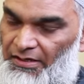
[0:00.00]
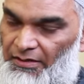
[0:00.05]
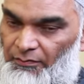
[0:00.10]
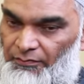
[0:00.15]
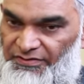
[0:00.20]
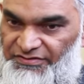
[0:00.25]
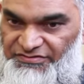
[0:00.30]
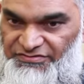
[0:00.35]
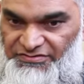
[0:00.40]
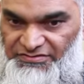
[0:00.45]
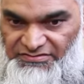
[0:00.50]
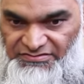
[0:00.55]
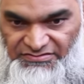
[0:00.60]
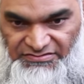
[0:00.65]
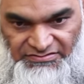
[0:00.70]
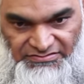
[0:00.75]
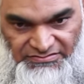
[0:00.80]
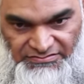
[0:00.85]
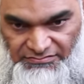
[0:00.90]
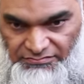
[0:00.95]
which
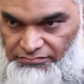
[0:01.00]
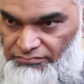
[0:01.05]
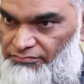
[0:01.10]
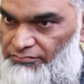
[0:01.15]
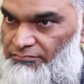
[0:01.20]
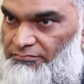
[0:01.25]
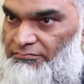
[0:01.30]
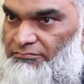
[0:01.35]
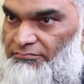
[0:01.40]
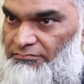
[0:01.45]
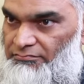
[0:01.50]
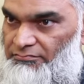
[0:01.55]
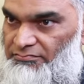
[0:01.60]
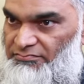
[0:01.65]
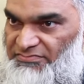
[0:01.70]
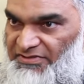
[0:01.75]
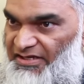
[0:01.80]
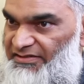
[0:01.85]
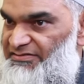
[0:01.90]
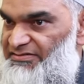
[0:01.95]
is
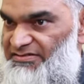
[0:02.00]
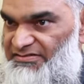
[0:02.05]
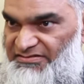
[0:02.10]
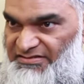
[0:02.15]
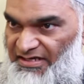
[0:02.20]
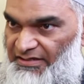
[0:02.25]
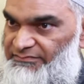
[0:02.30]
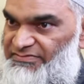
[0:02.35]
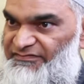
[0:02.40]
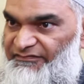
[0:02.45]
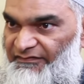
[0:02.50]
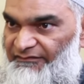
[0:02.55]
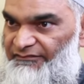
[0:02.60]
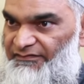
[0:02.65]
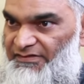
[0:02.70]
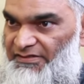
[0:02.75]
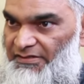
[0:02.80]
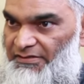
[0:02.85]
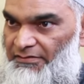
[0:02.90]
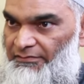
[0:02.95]
19 times
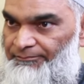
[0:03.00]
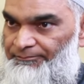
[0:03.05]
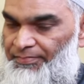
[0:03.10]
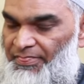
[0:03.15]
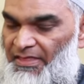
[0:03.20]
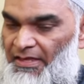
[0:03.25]
15.